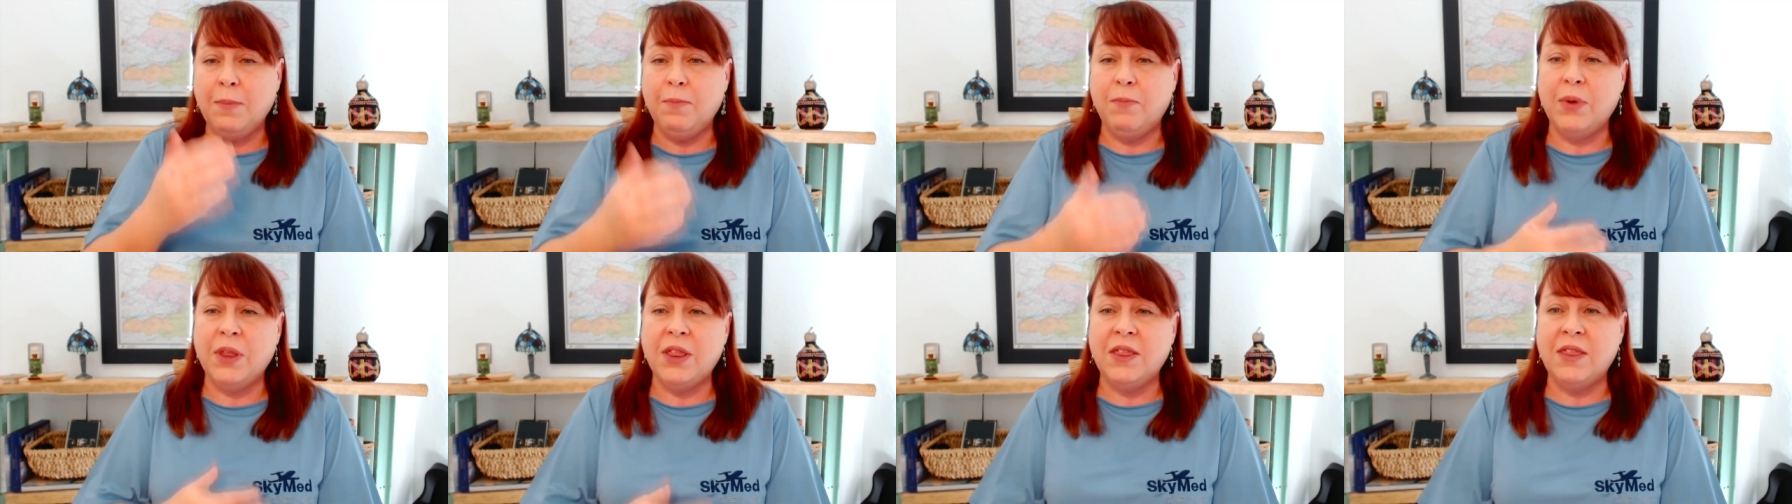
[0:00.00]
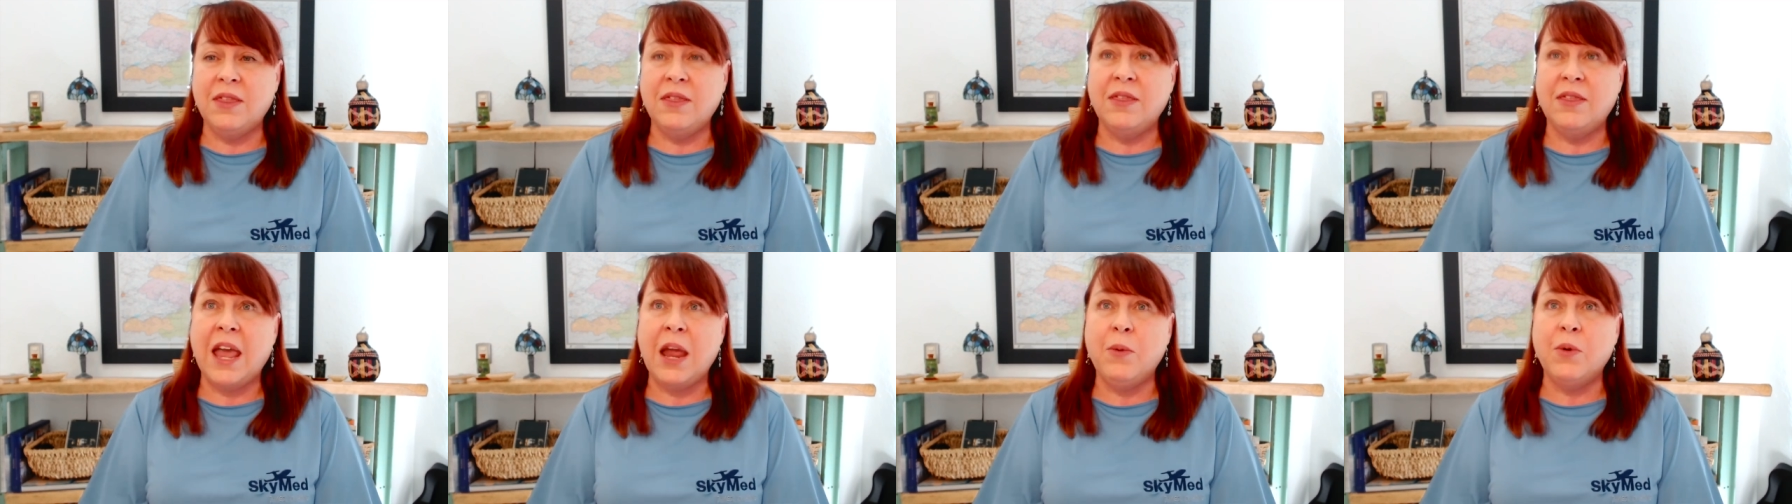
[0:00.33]

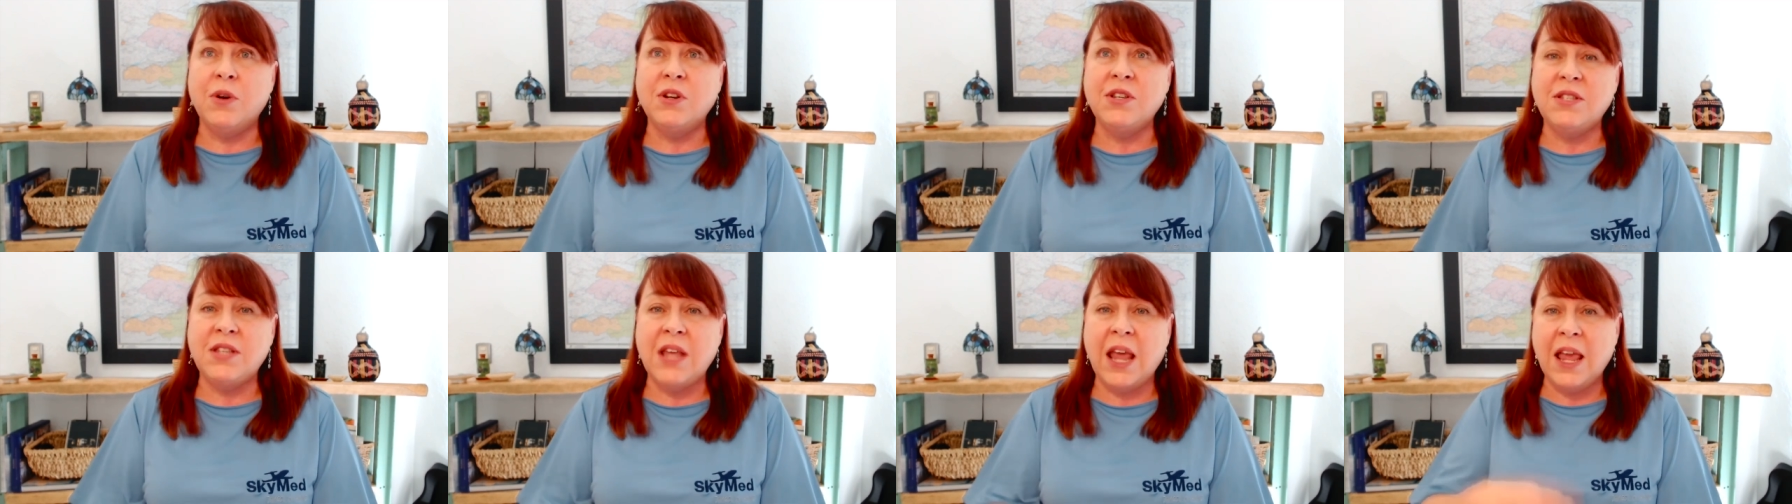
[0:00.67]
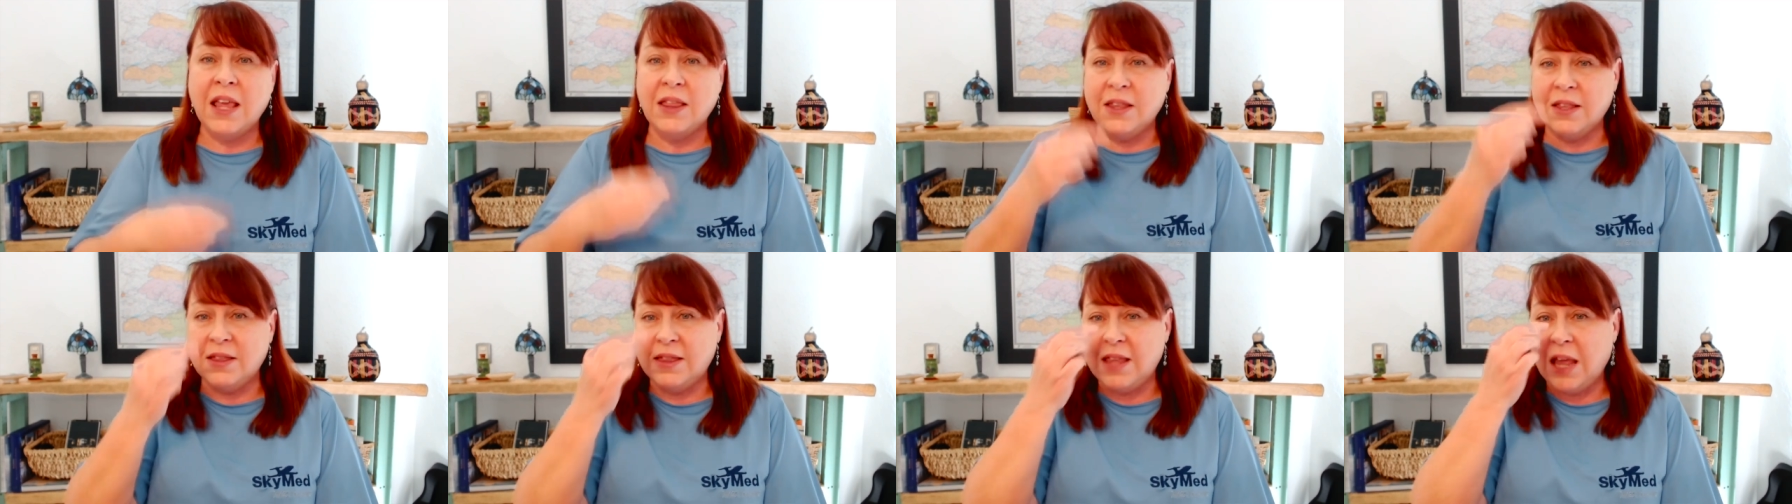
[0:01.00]
but they were
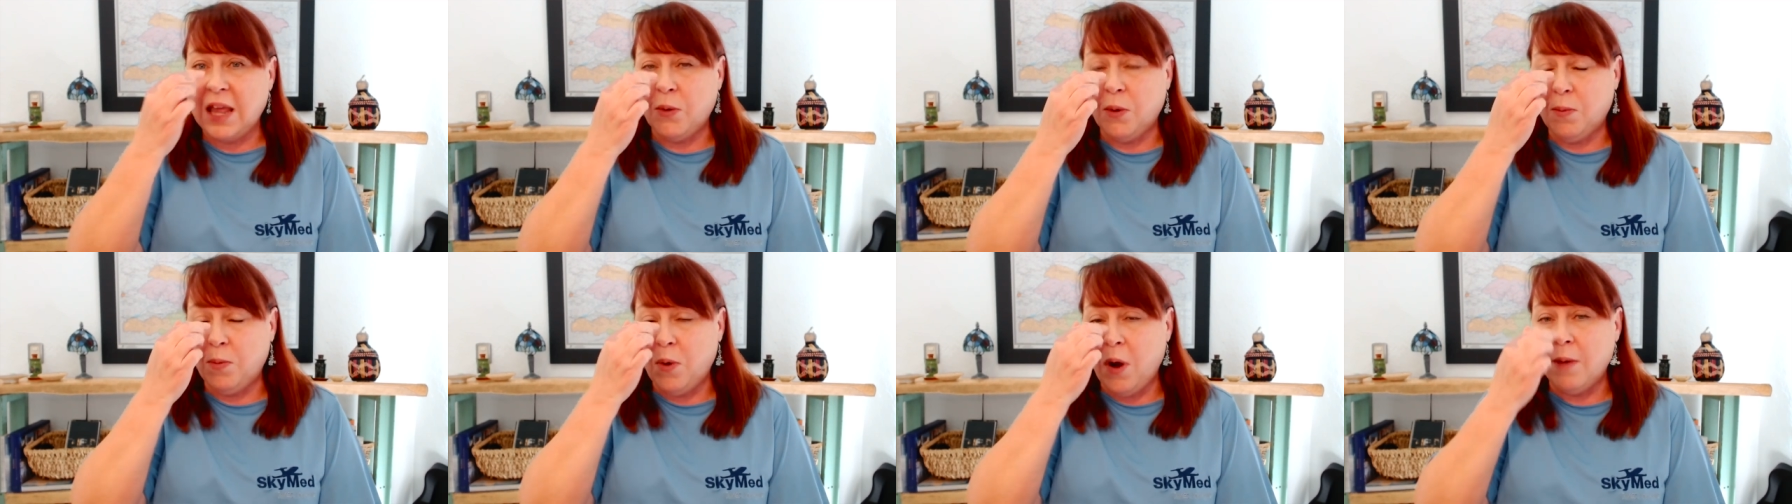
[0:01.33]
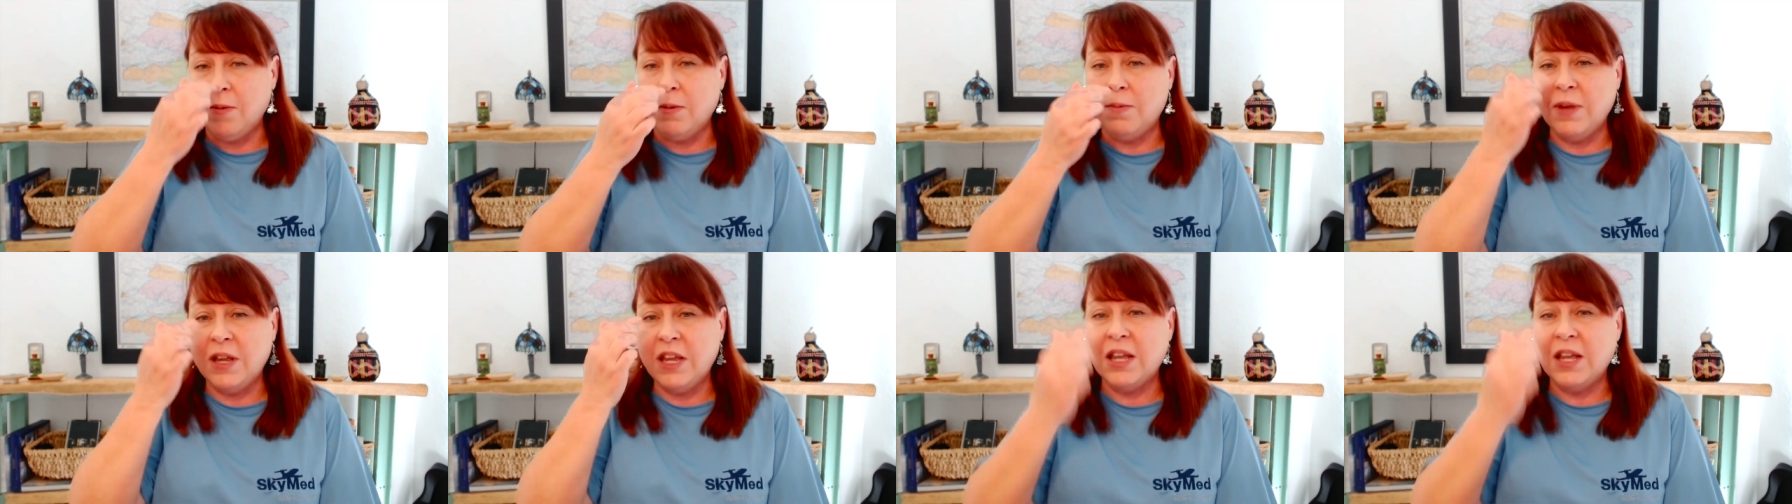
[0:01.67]
saying that they were probably